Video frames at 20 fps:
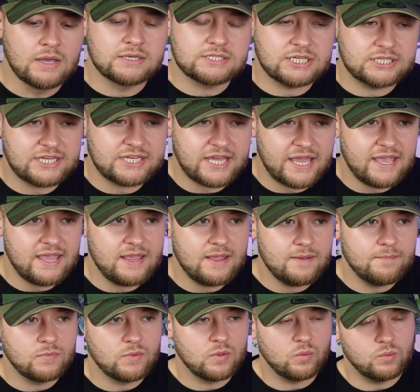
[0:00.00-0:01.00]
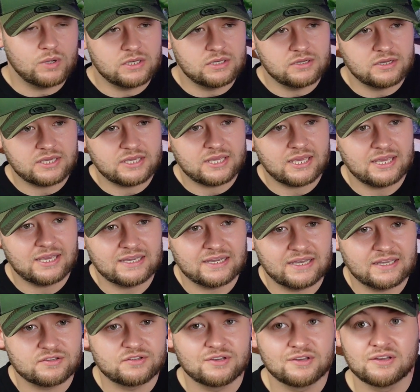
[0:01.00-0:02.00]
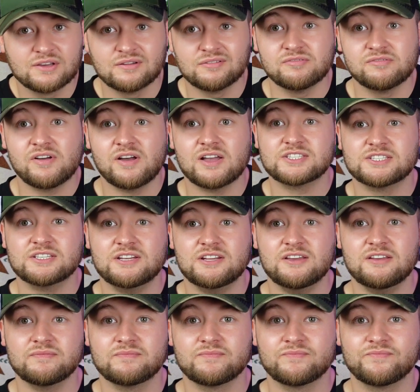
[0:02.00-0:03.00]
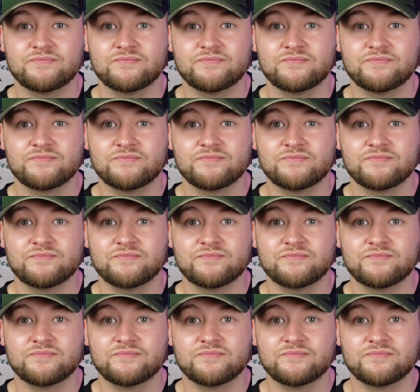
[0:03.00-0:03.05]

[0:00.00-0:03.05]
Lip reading: Today, we're looking at Vasana,